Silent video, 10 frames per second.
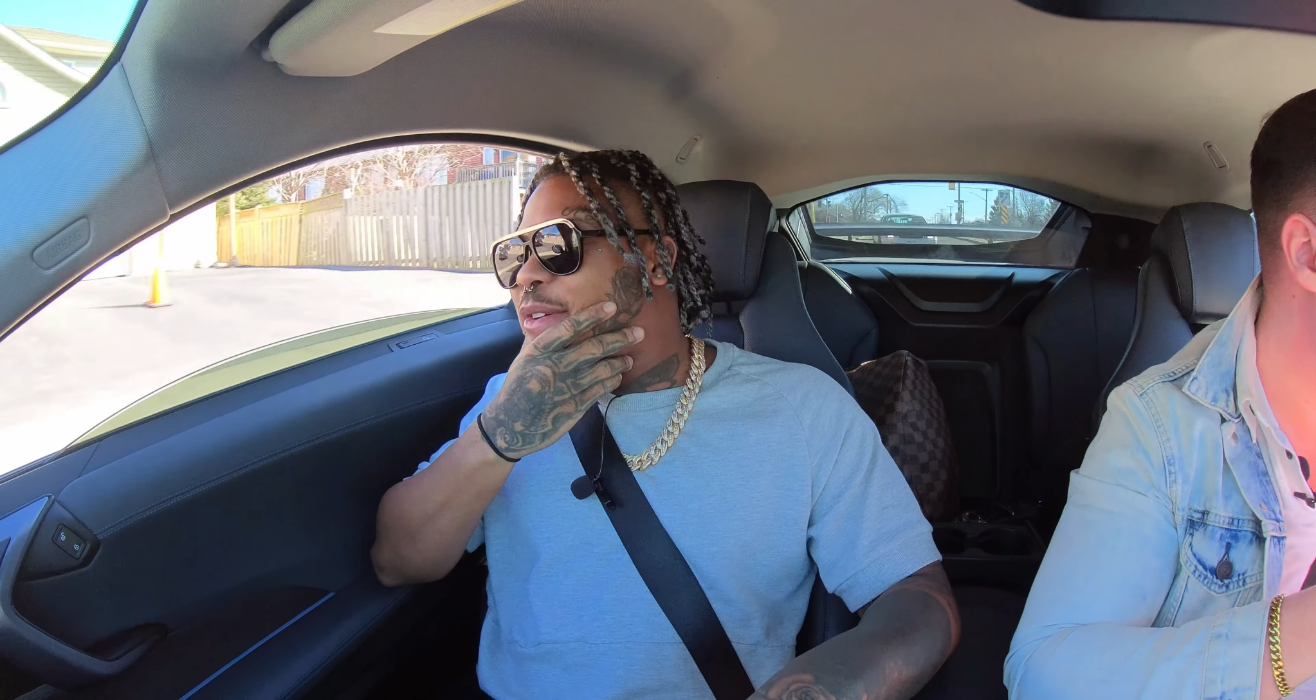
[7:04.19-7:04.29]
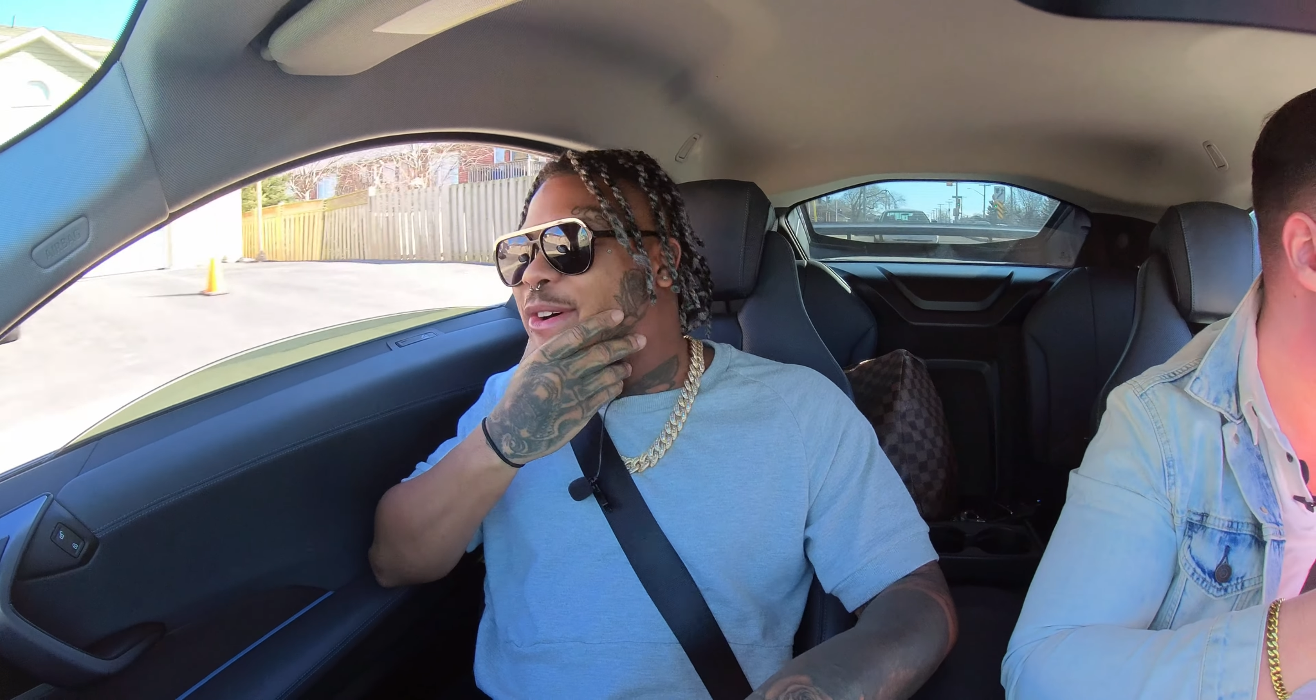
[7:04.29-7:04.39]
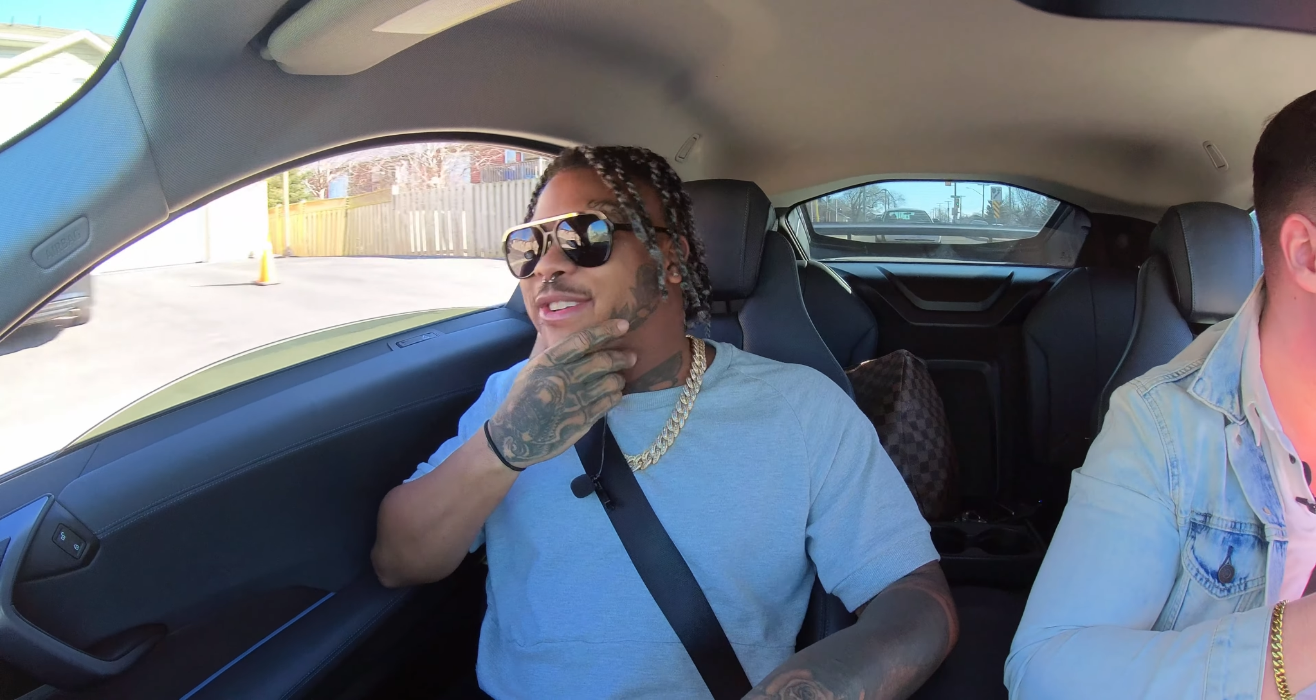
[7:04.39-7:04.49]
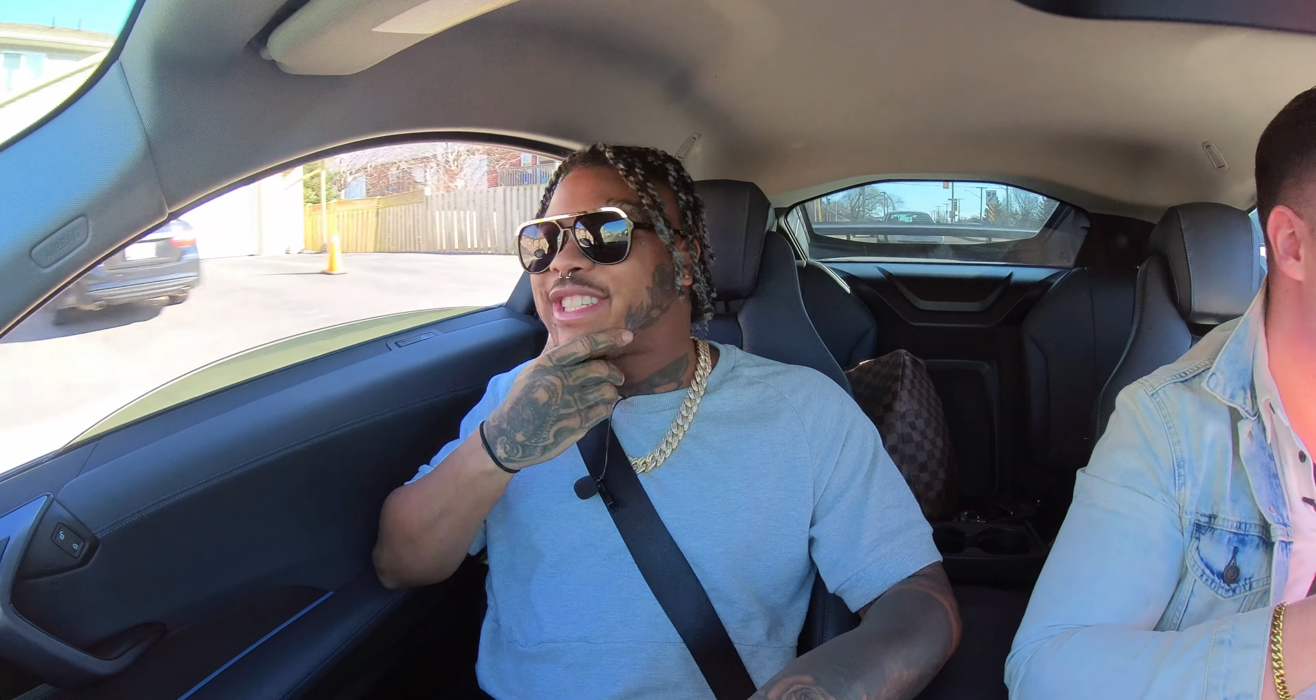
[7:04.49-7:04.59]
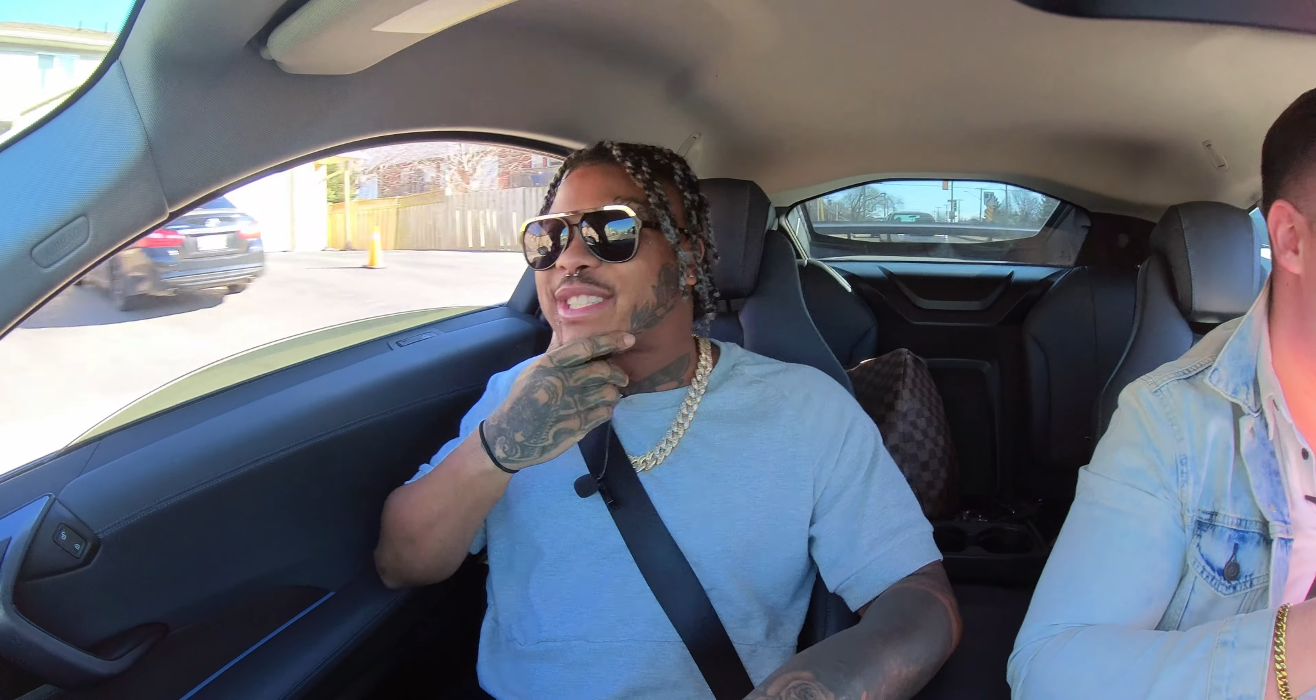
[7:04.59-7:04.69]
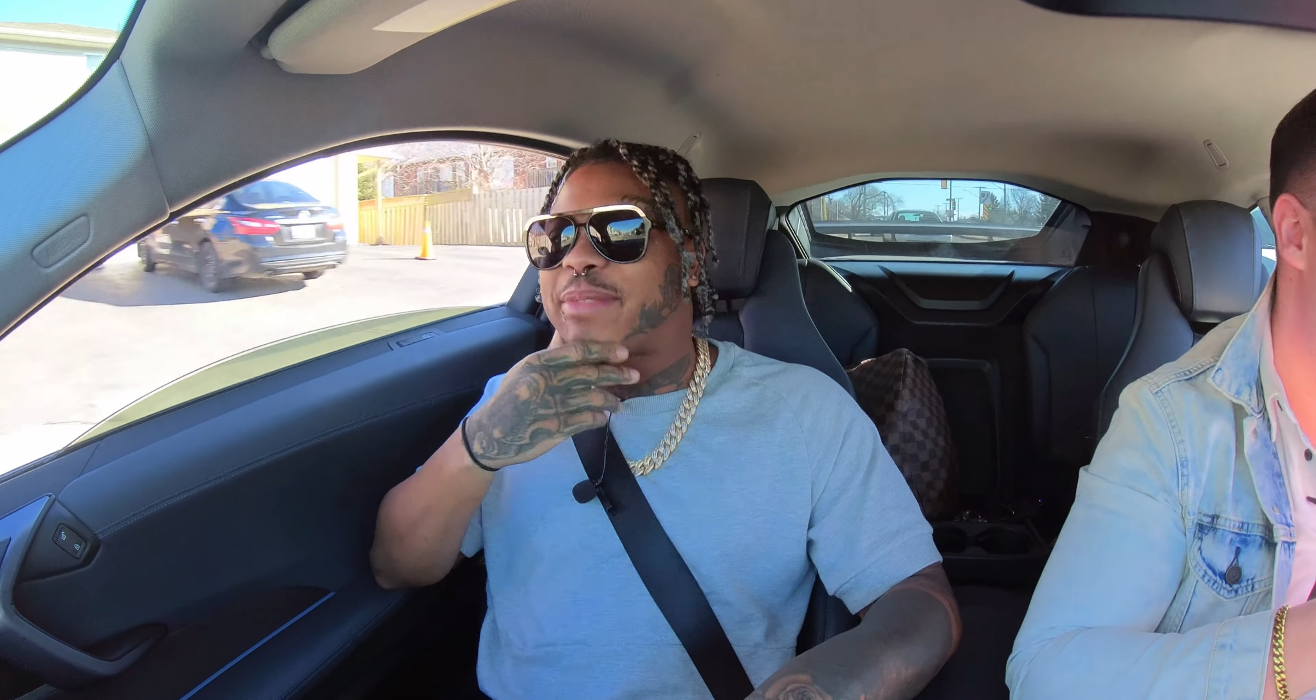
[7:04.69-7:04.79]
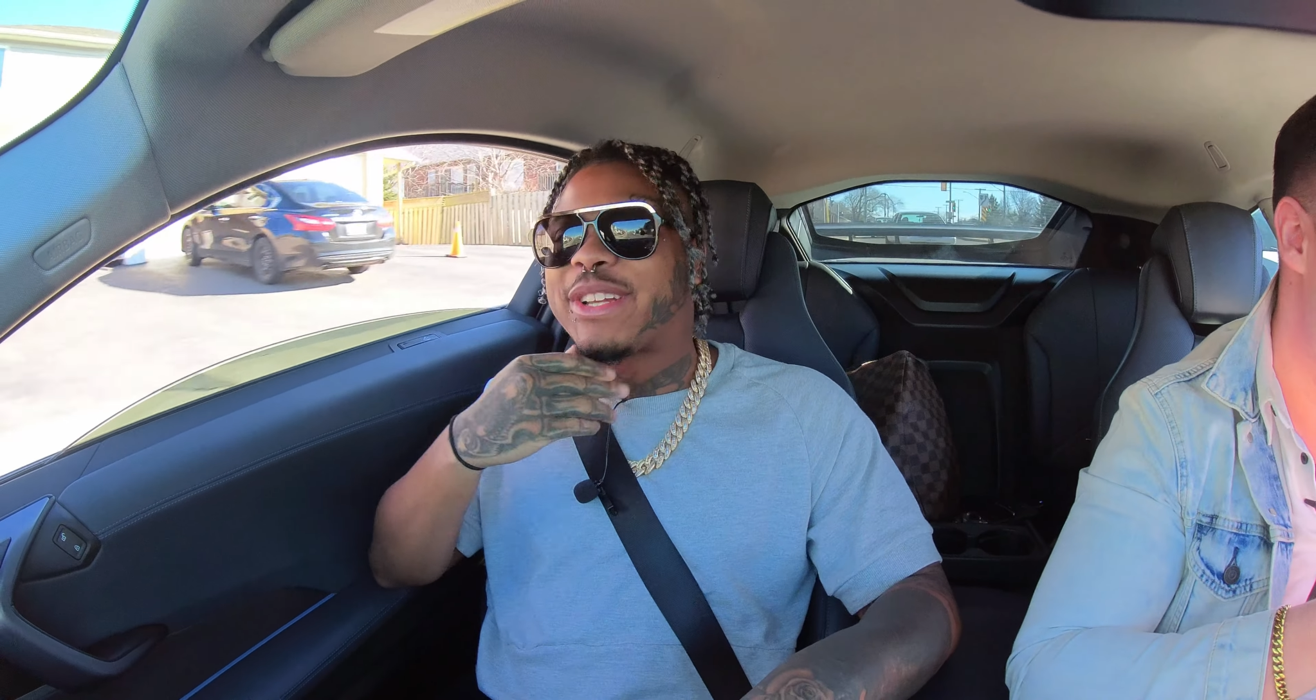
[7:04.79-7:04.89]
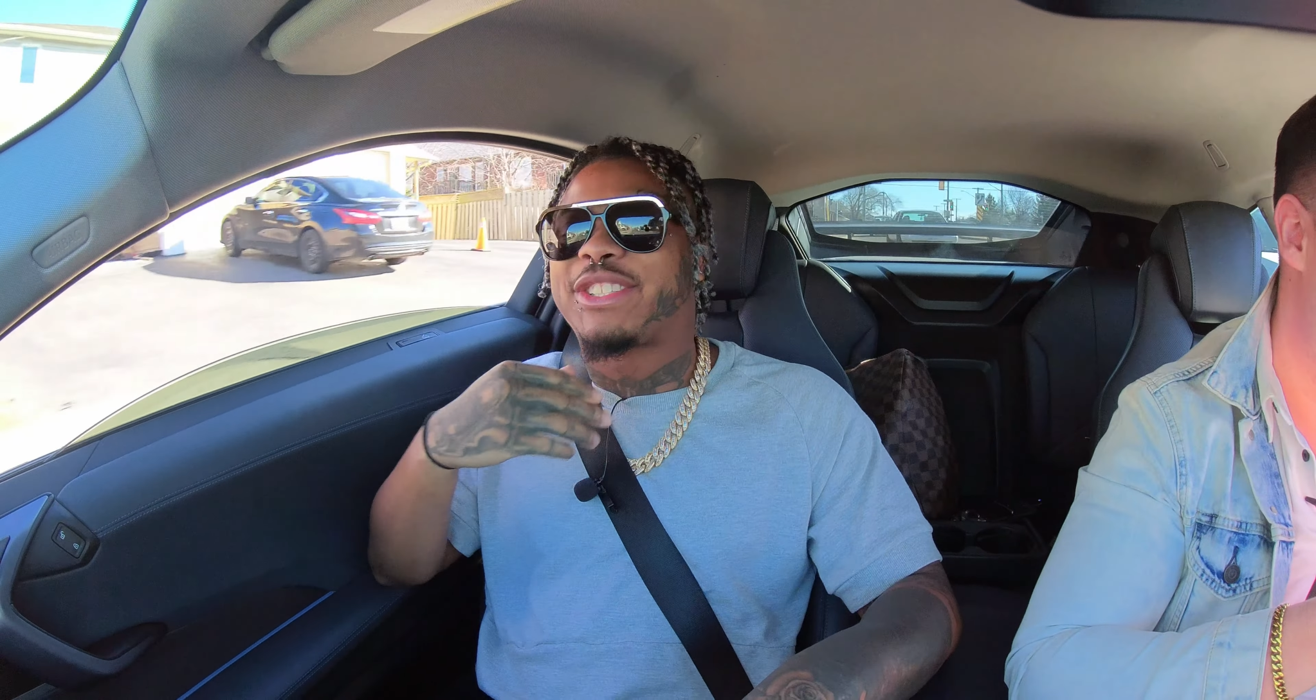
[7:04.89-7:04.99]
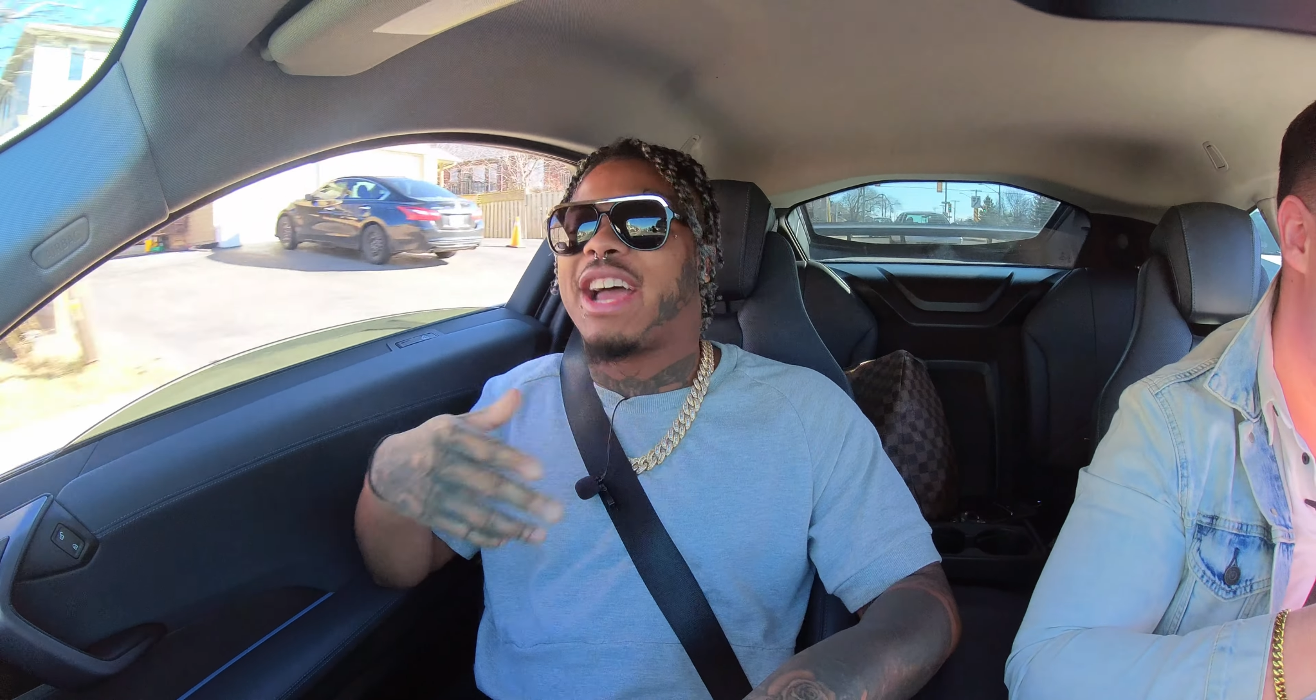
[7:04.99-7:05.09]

post this picture.